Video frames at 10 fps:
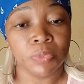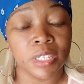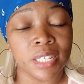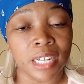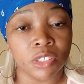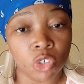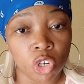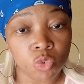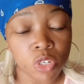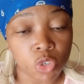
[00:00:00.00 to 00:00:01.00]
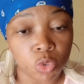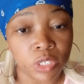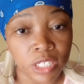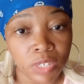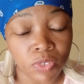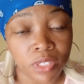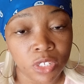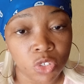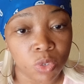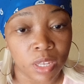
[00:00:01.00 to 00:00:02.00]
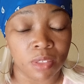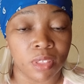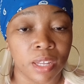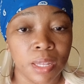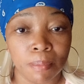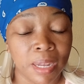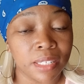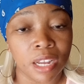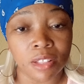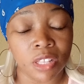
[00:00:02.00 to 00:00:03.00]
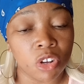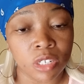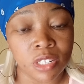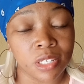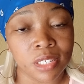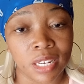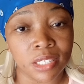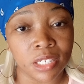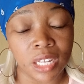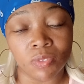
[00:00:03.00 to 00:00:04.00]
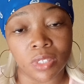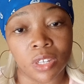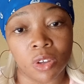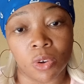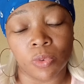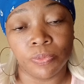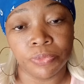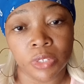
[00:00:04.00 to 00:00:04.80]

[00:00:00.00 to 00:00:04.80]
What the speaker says: It's like the Lord was holding everything together. But now the Lord is just letting everything go.